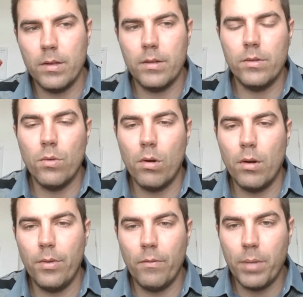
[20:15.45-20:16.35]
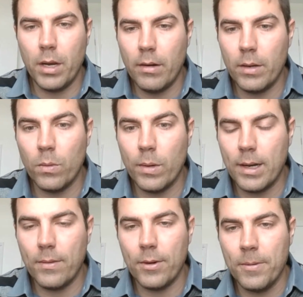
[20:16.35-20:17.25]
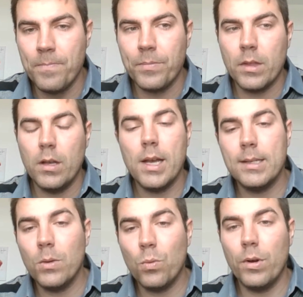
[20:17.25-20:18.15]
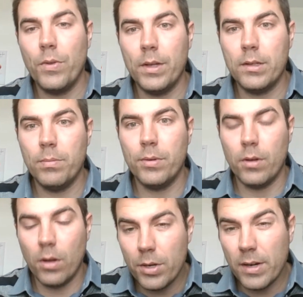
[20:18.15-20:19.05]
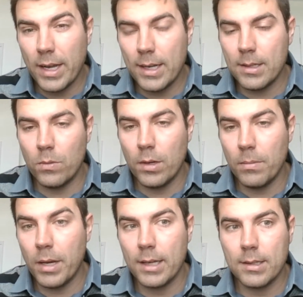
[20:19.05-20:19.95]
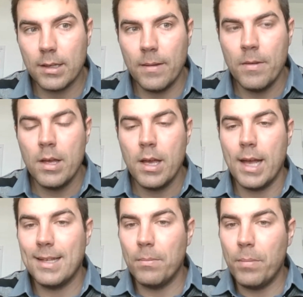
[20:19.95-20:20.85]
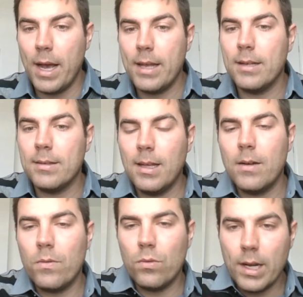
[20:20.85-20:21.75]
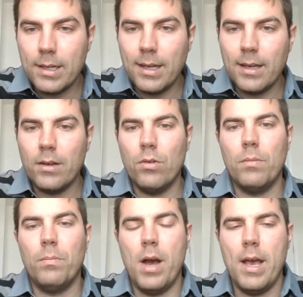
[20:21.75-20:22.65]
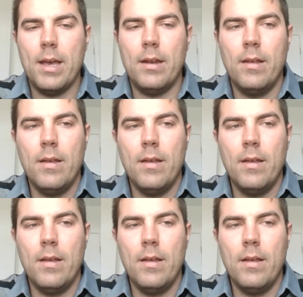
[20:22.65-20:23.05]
north of Barrie or whatever. Is it worth it to put all your eggs in one basket and to buy it instead of renting, or buy it